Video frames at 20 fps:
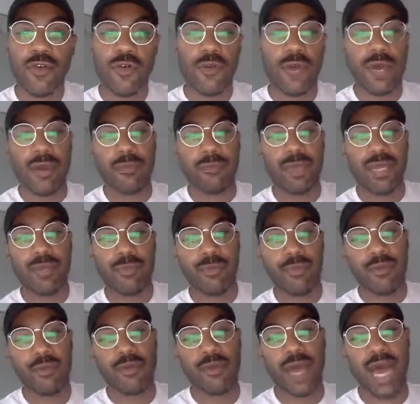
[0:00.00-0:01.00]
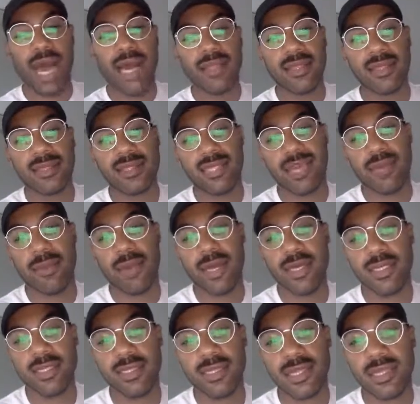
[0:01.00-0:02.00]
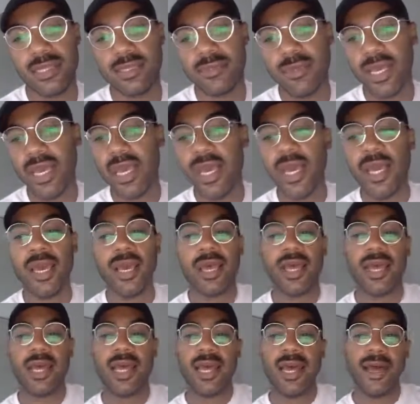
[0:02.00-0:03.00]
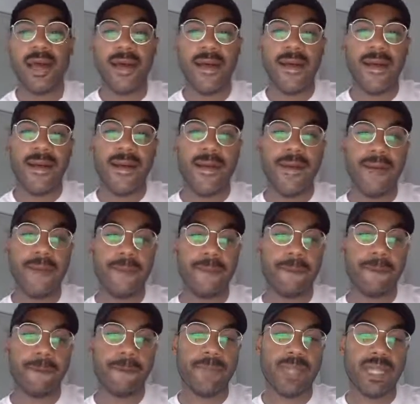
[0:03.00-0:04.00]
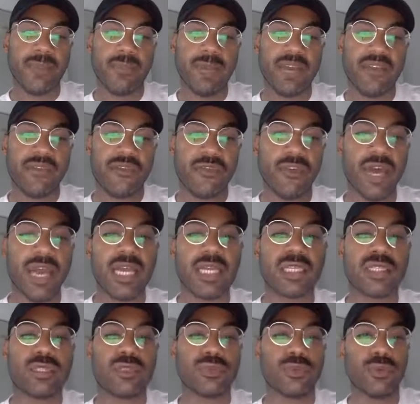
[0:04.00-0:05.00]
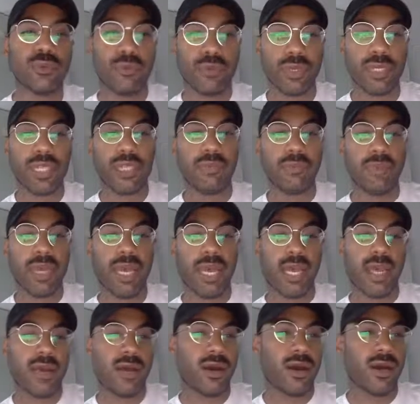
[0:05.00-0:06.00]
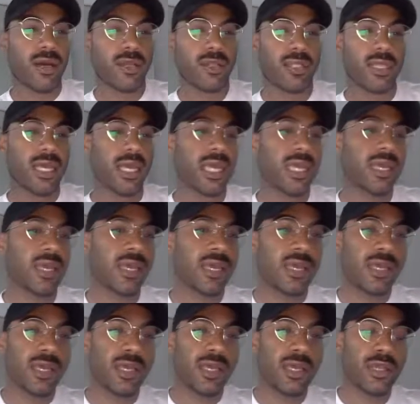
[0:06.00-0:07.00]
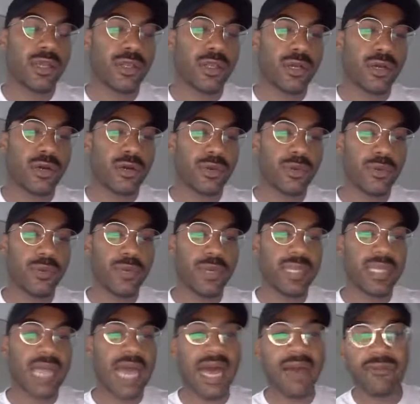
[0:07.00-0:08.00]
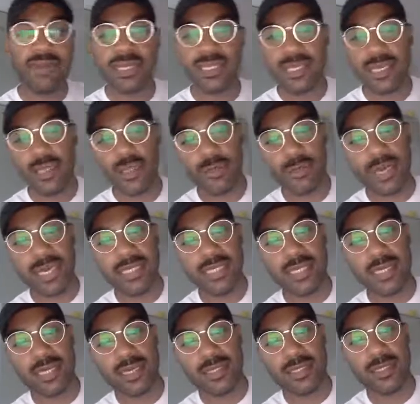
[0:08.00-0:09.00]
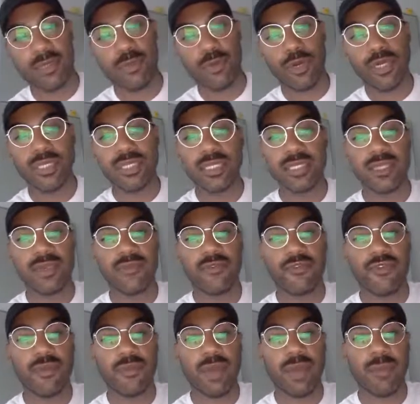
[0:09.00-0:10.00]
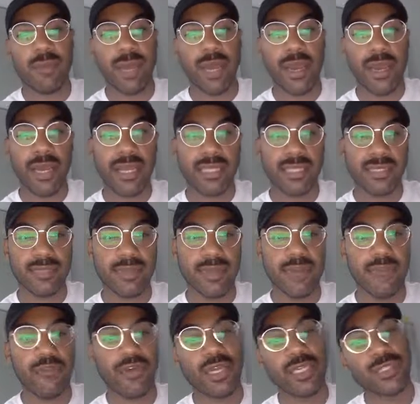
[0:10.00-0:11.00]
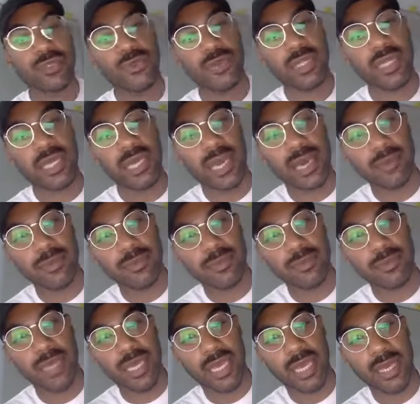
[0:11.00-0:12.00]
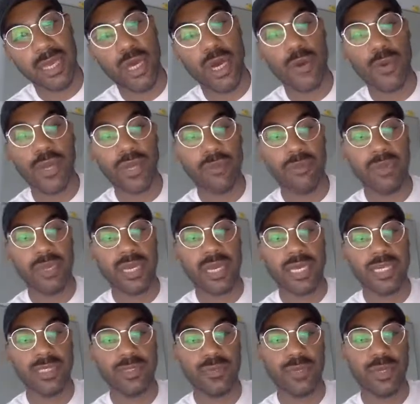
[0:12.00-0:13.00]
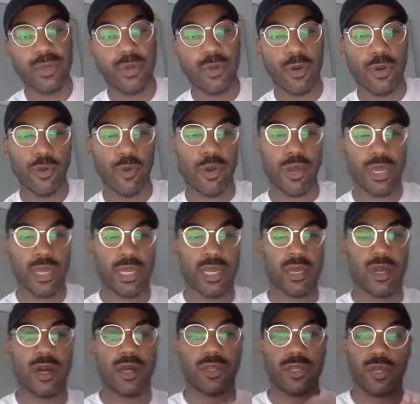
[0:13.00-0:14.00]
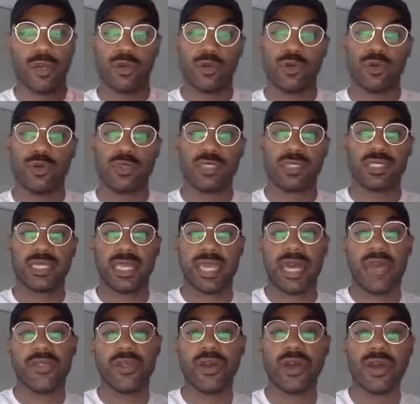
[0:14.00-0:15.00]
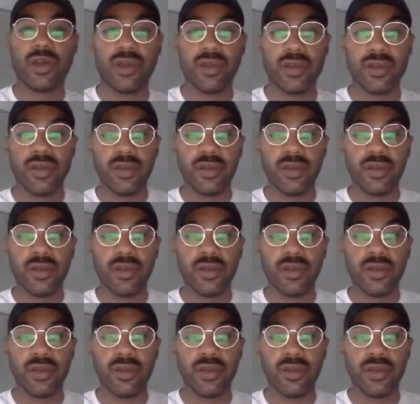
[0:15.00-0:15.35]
around people who had the same hustle as me. Yeah. Um, my friends were really big on like you know, with having such amazing support system from my parents, my friends really kept me going because we were working on our goals together.